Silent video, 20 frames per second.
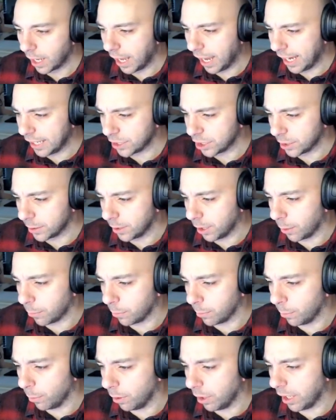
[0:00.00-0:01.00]
Actually, no,
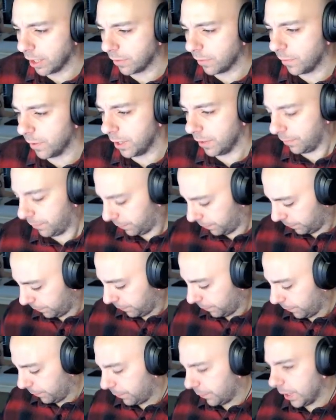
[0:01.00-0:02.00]
we're more like thirty,
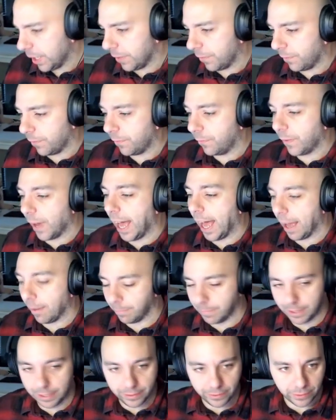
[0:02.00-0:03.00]
thirty-five
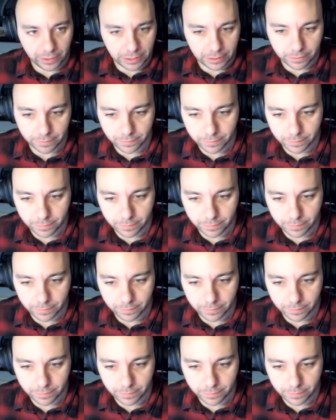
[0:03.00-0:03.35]
minutes in.